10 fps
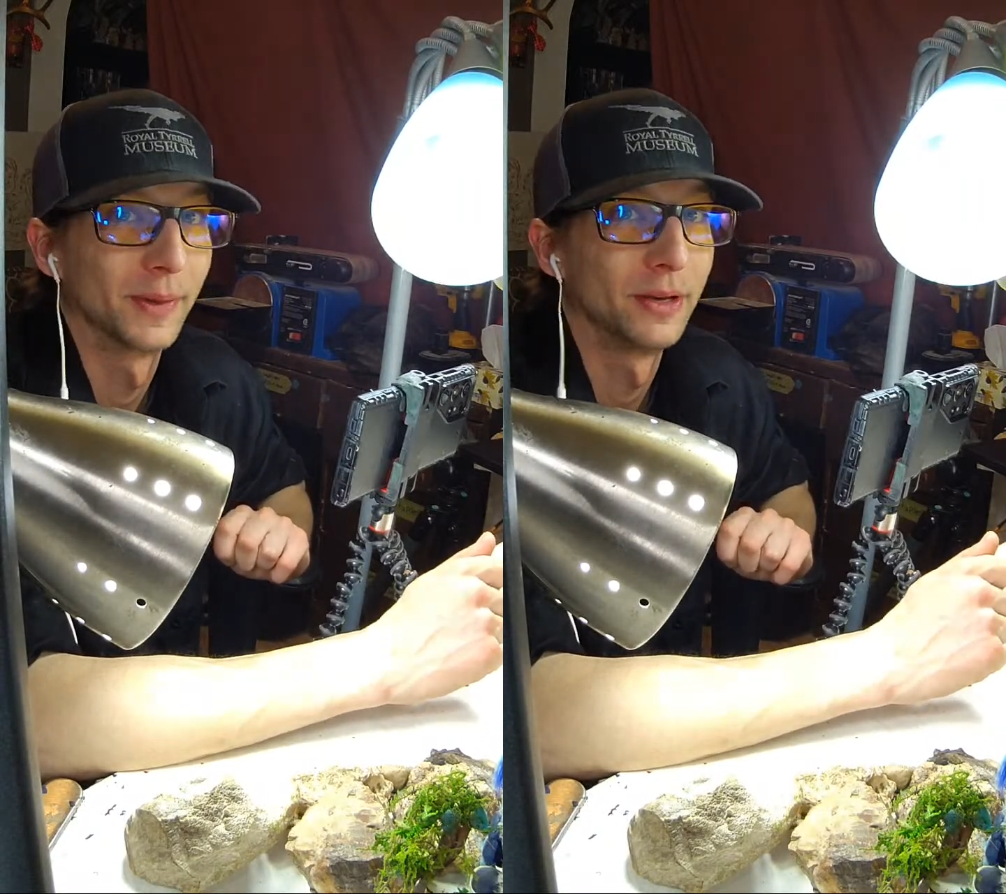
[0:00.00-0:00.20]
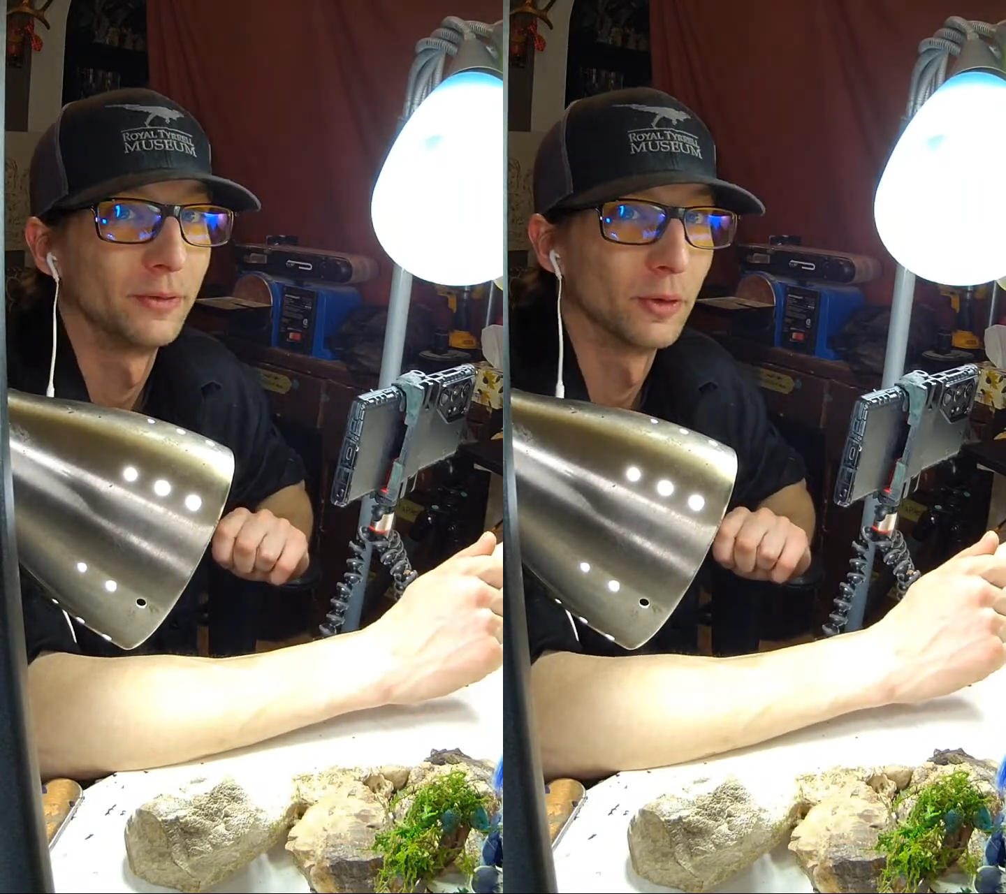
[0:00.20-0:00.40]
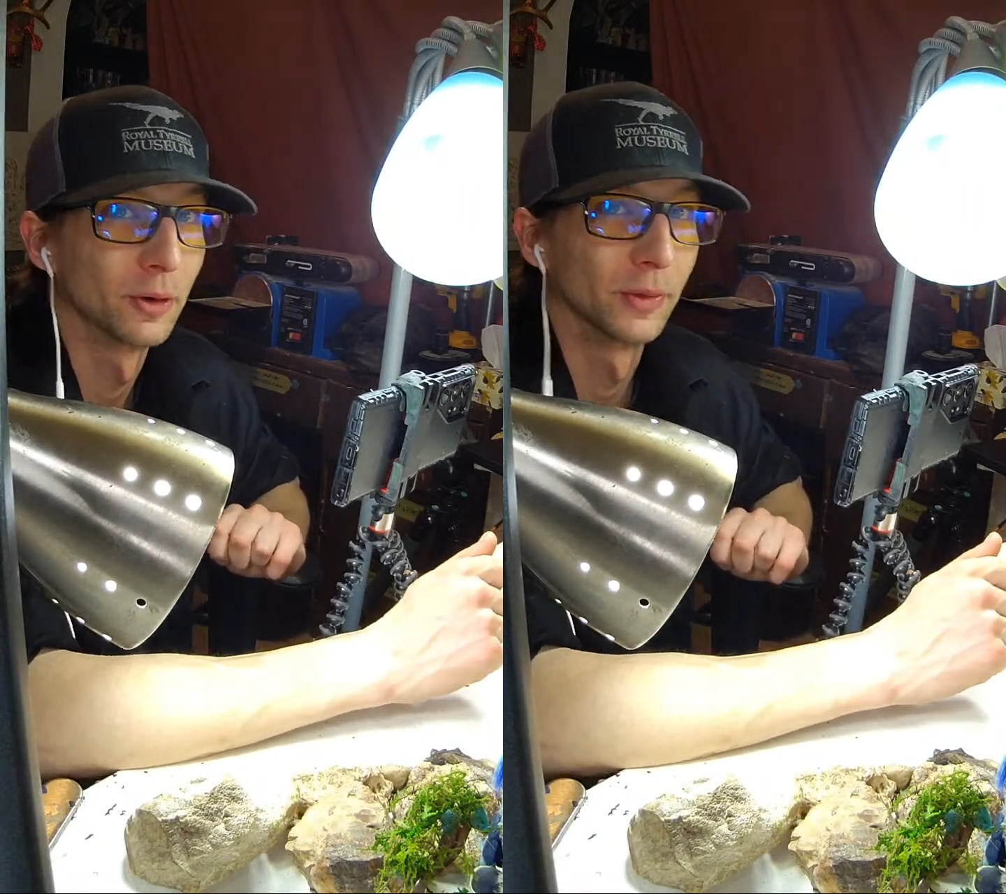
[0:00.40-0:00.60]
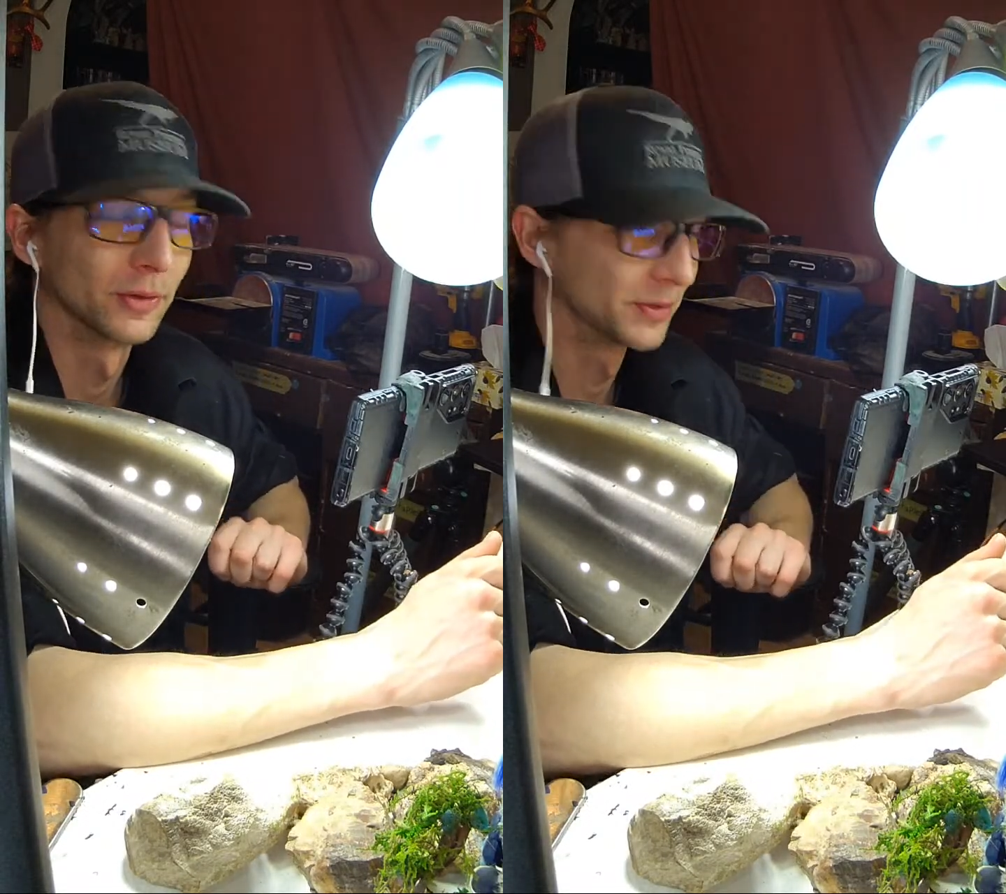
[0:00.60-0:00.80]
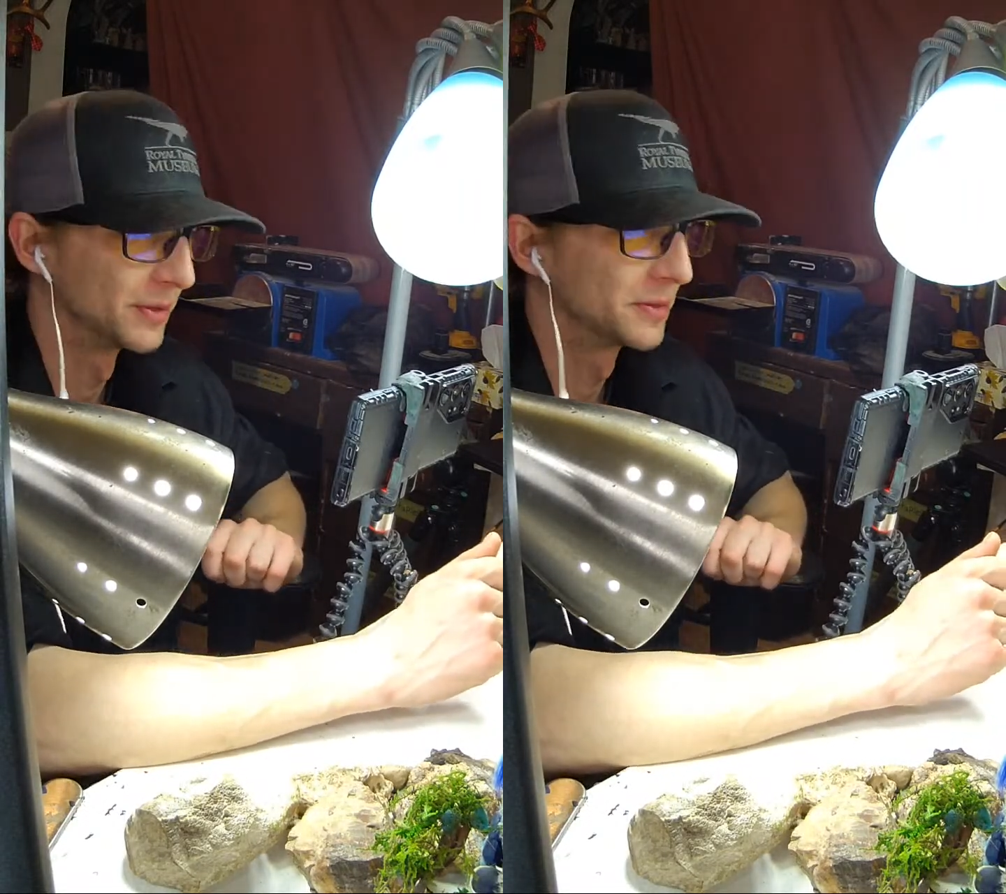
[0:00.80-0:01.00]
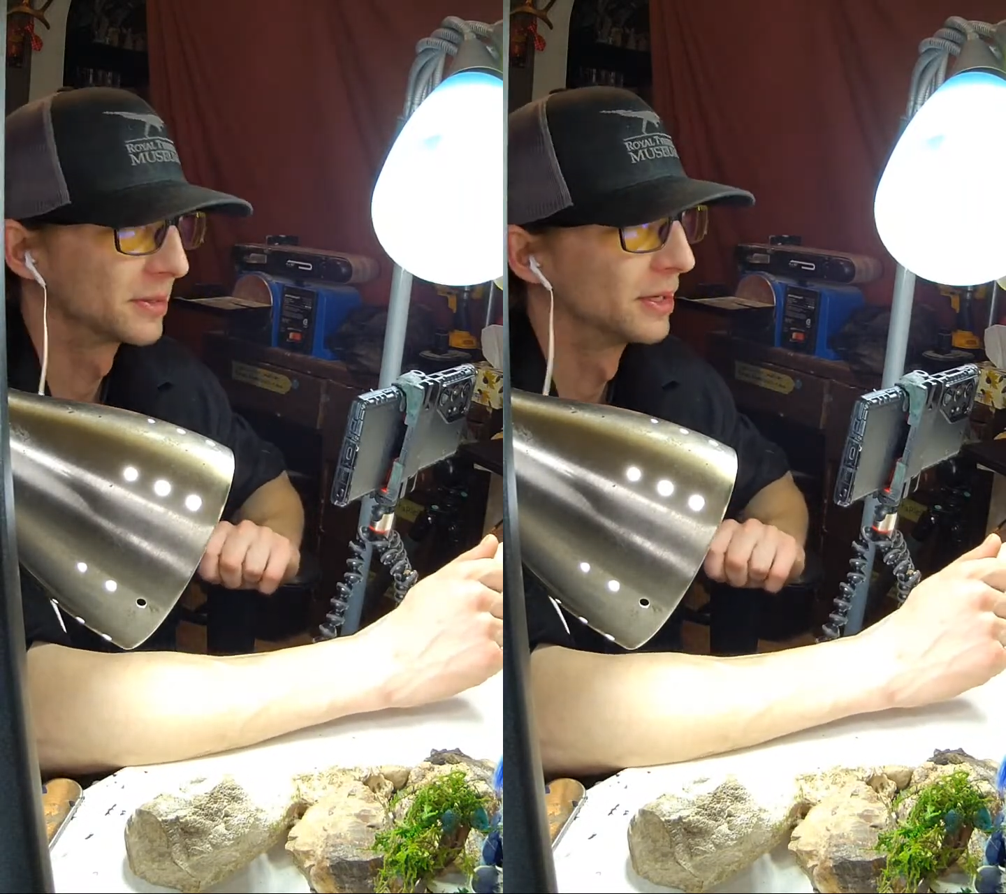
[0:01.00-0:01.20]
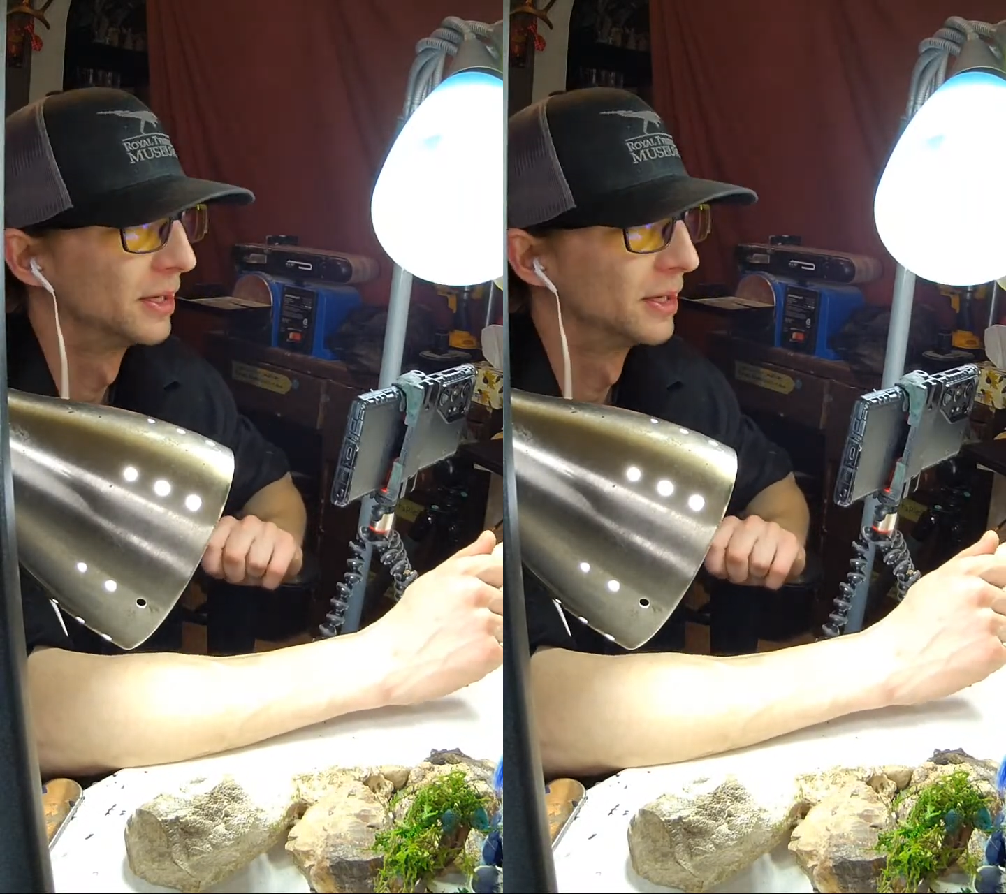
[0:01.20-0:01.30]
my new normal since